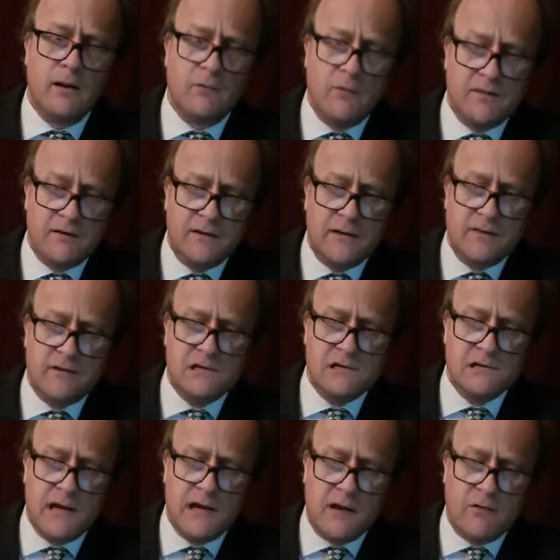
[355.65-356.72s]
And with another
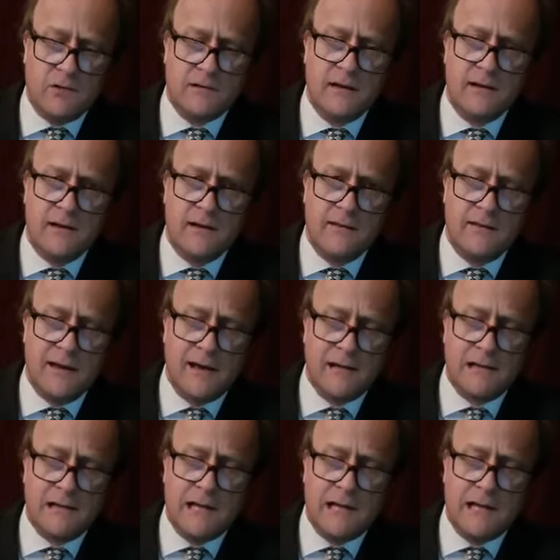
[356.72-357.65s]
shout, their